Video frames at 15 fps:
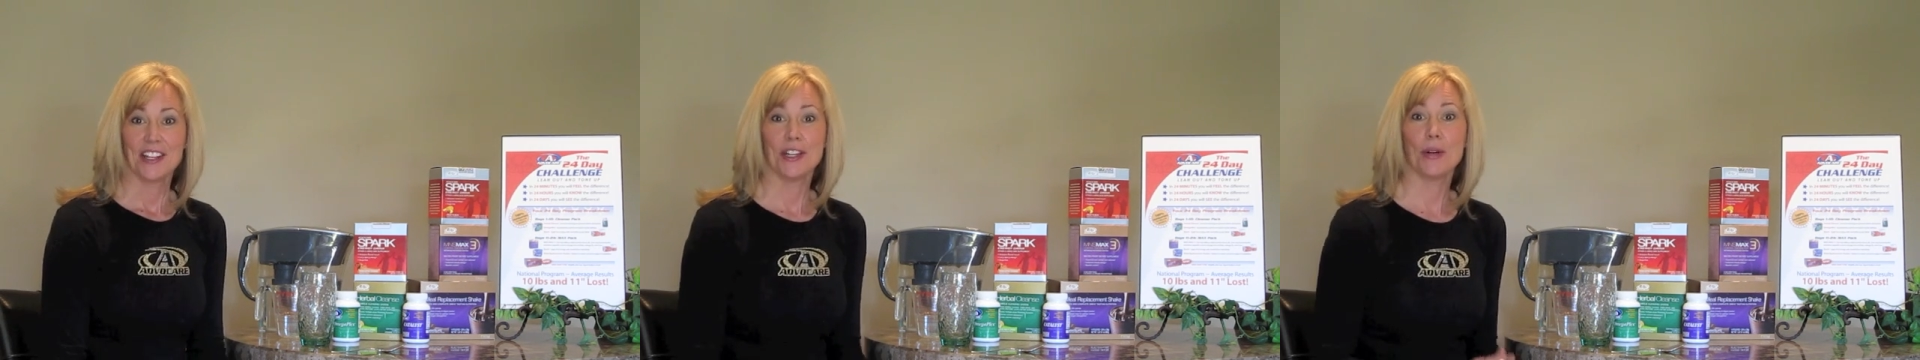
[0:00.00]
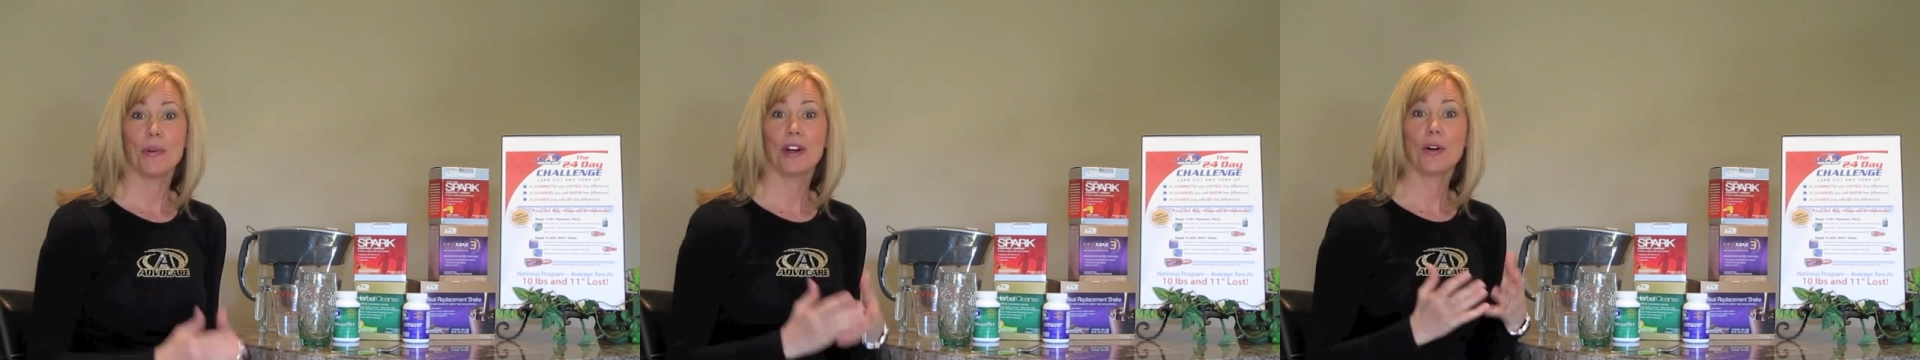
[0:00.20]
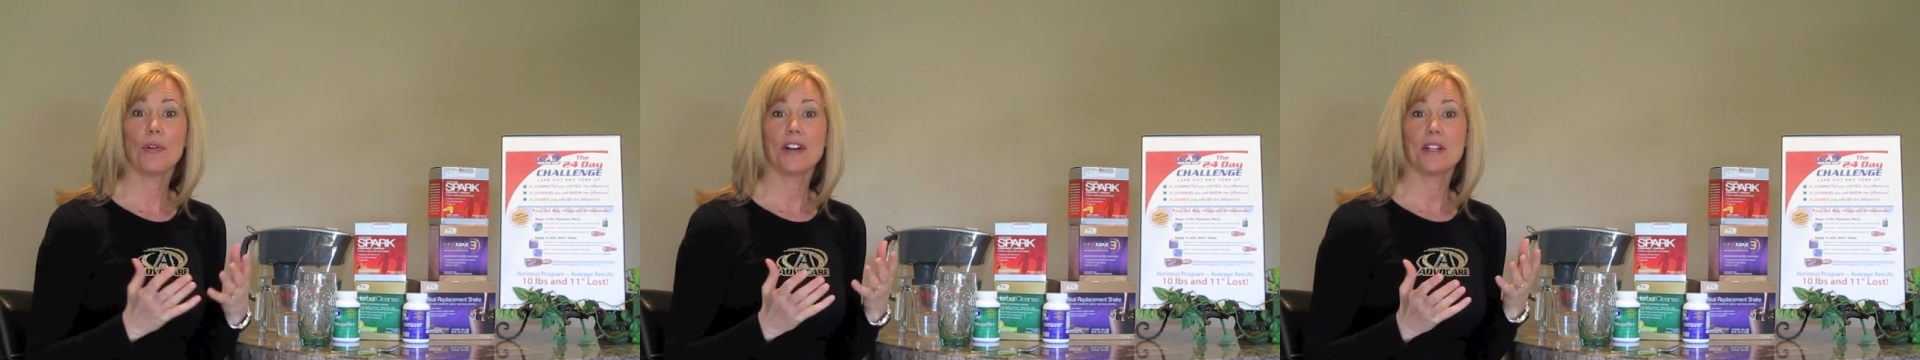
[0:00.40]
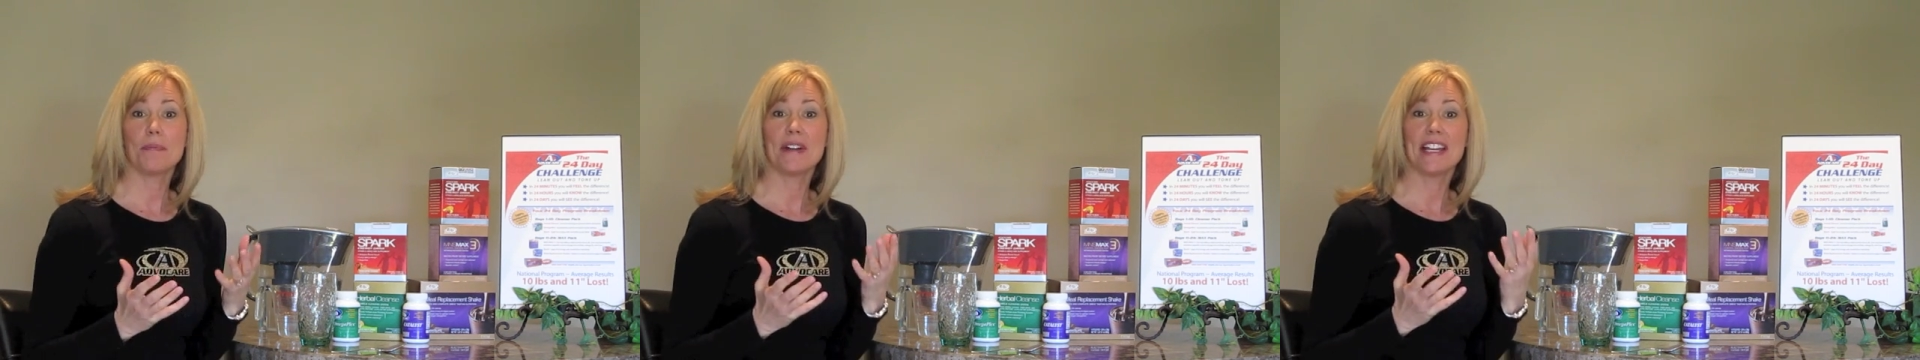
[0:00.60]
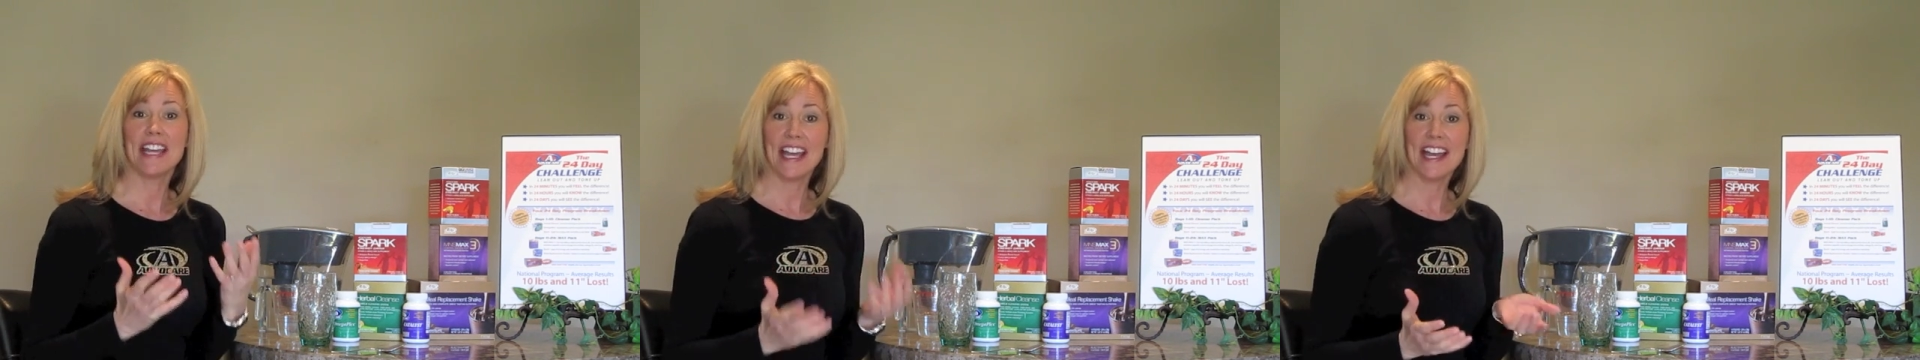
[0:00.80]
You are going to
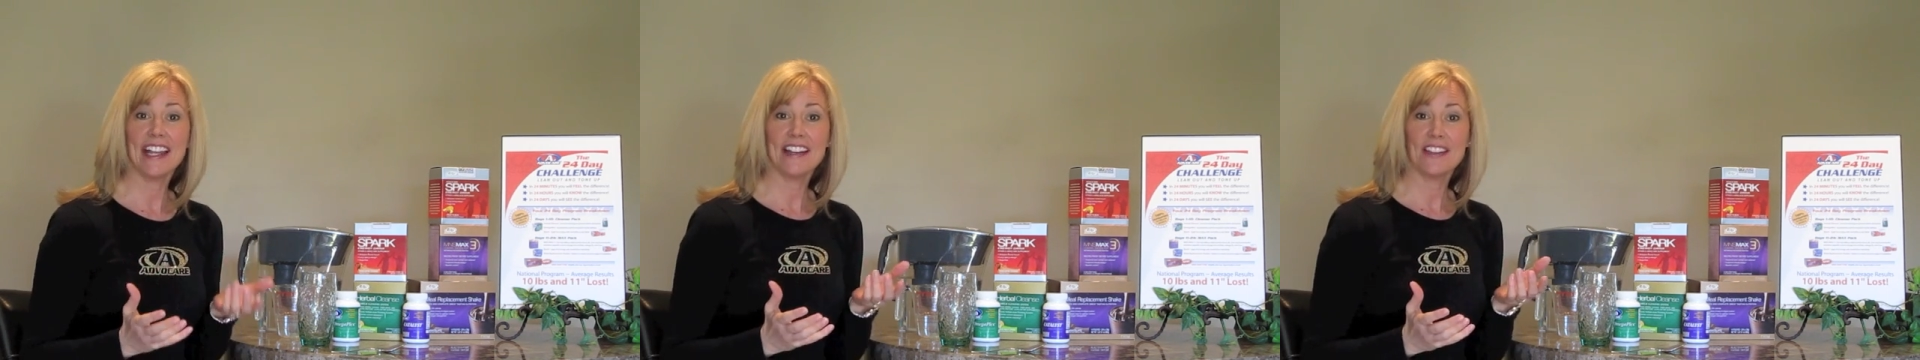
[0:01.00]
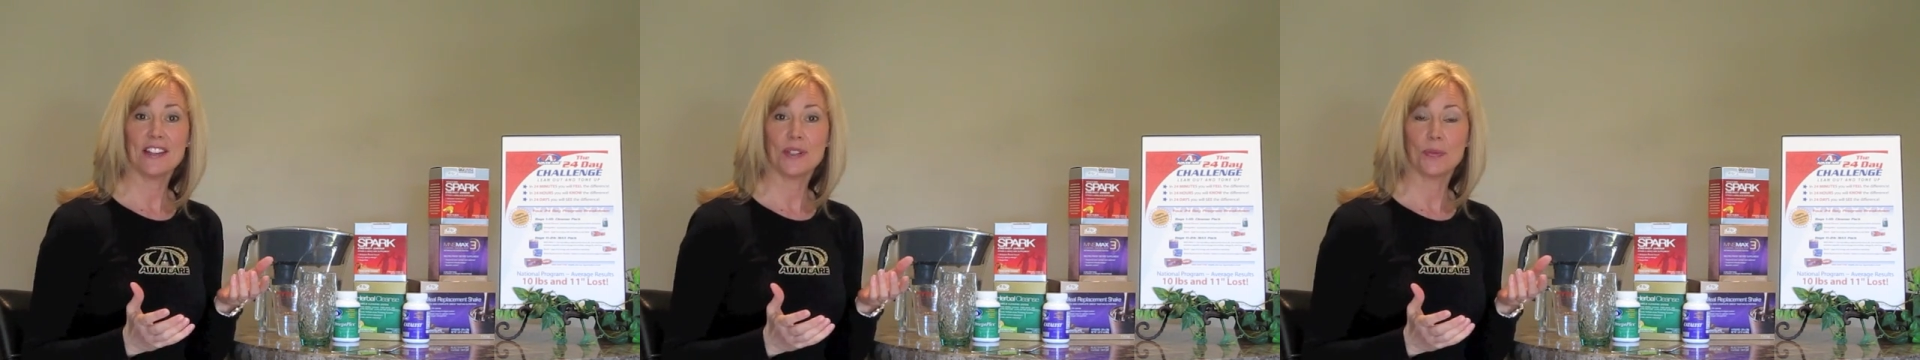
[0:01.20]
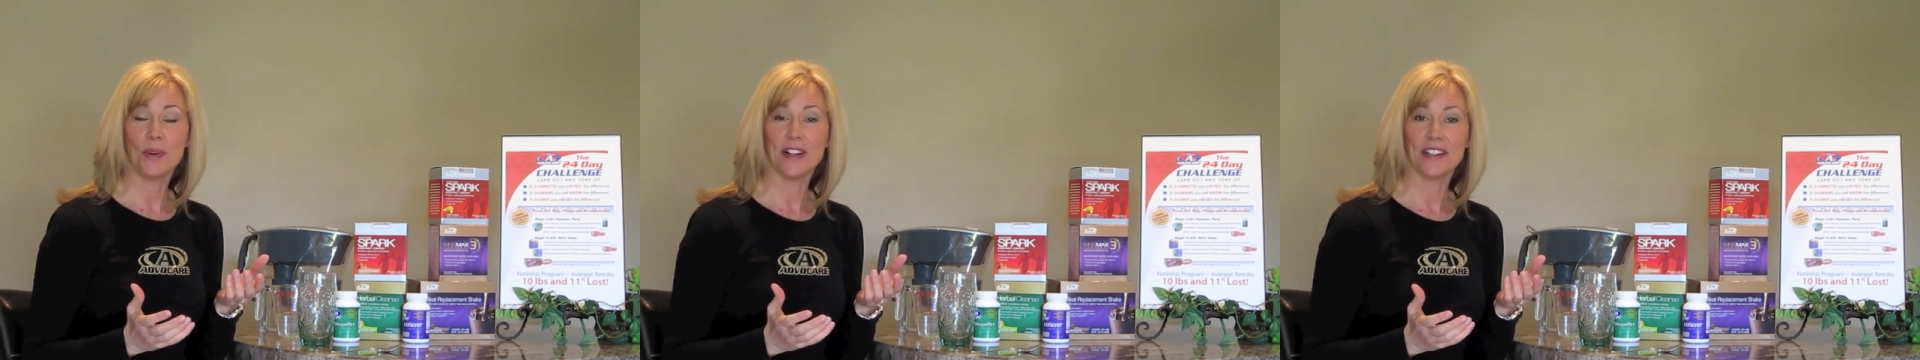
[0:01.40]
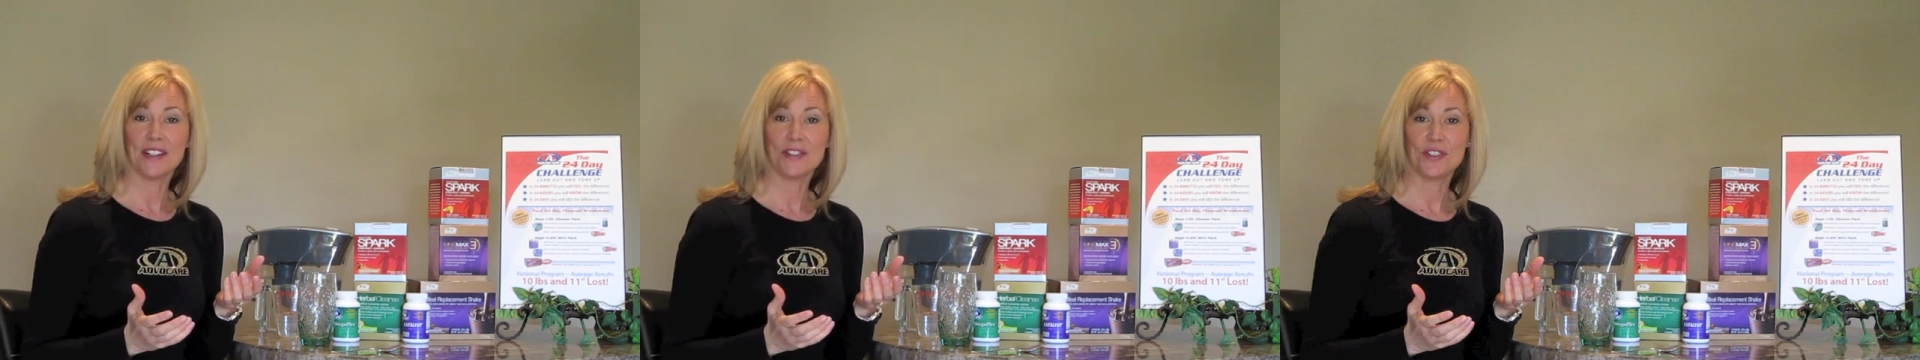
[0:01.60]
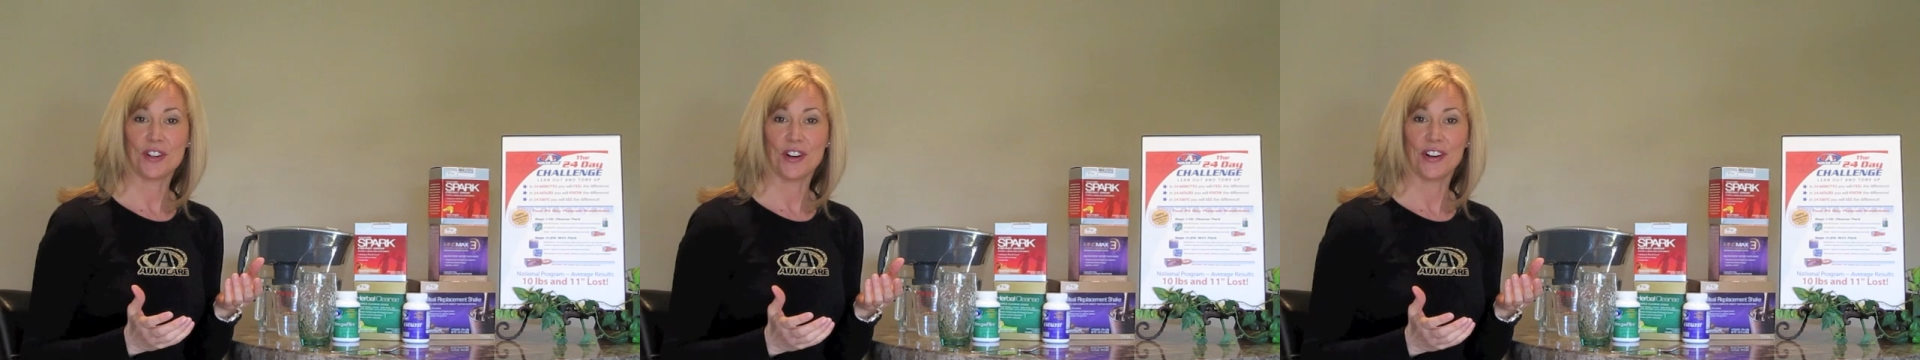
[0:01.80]
begin this
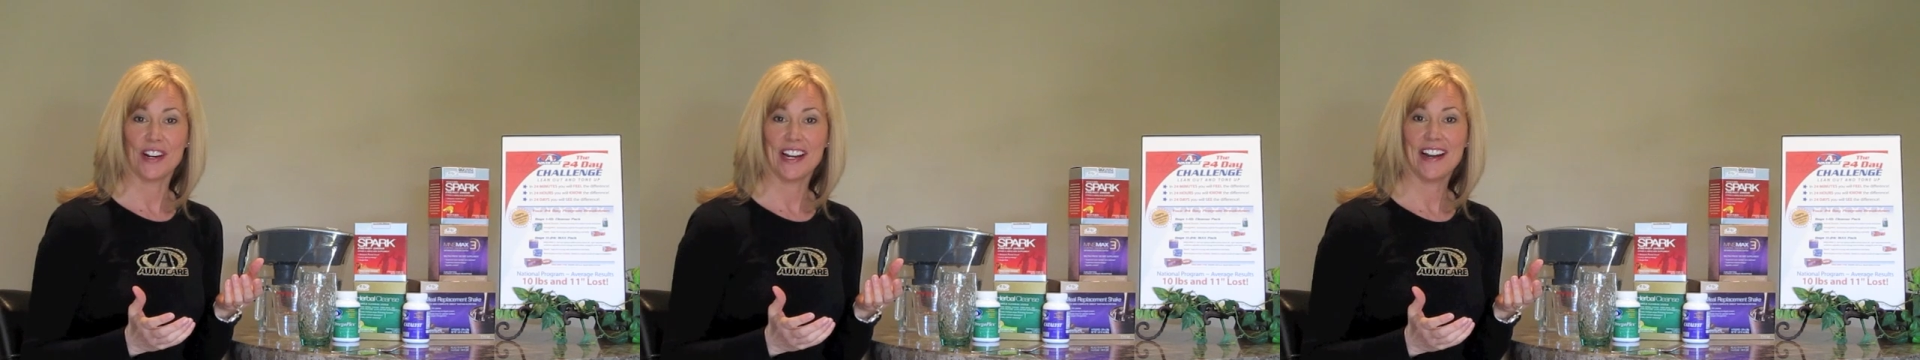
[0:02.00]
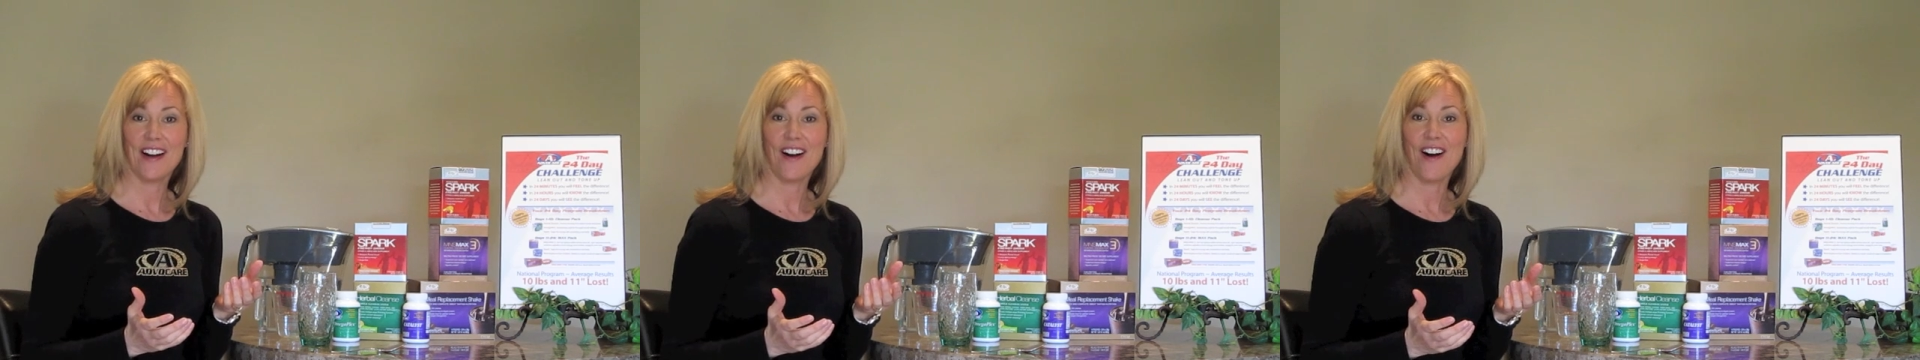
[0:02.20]
wellness journey